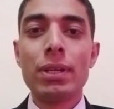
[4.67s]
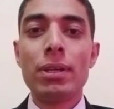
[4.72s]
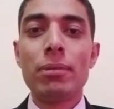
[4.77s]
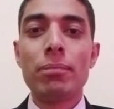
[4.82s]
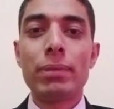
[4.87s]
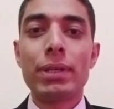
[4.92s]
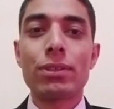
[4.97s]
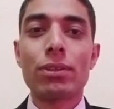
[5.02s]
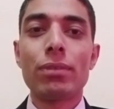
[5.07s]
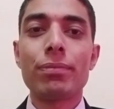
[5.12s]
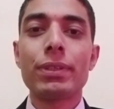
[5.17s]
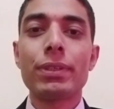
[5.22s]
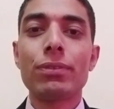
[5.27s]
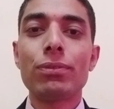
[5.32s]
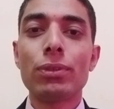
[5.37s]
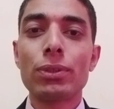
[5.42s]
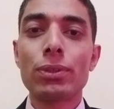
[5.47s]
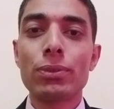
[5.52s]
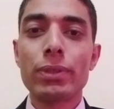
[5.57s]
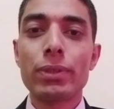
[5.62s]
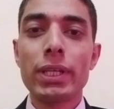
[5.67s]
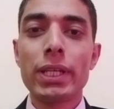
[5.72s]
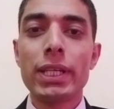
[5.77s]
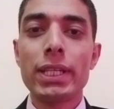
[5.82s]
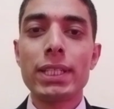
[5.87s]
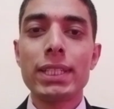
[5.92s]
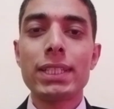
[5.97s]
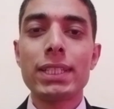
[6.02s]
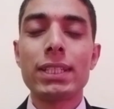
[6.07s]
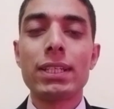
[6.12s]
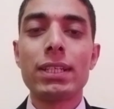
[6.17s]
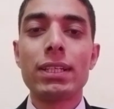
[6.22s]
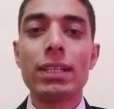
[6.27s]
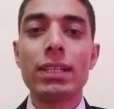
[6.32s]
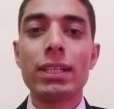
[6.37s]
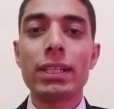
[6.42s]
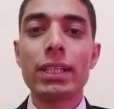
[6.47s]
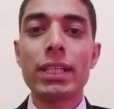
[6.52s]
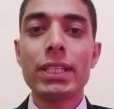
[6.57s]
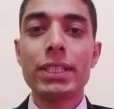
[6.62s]
My topic for today is
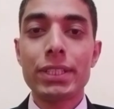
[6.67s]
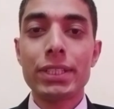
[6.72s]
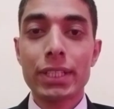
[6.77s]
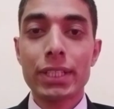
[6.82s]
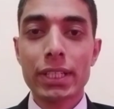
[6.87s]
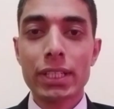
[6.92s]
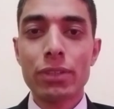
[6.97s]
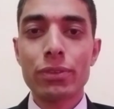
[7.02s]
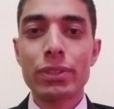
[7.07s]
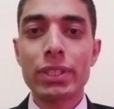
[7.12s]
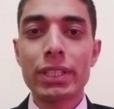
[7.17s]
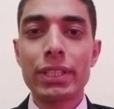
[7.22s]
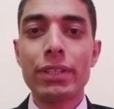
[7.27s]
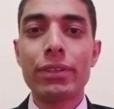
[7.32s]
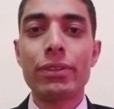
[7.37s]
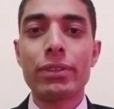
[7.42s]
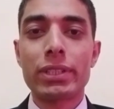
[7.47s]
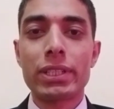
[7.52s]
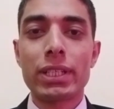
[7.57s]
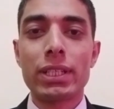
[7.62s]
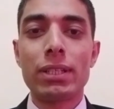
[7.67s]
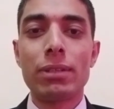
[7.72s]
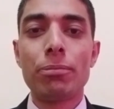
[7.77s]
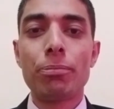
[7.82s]
guest checkout in the hotel.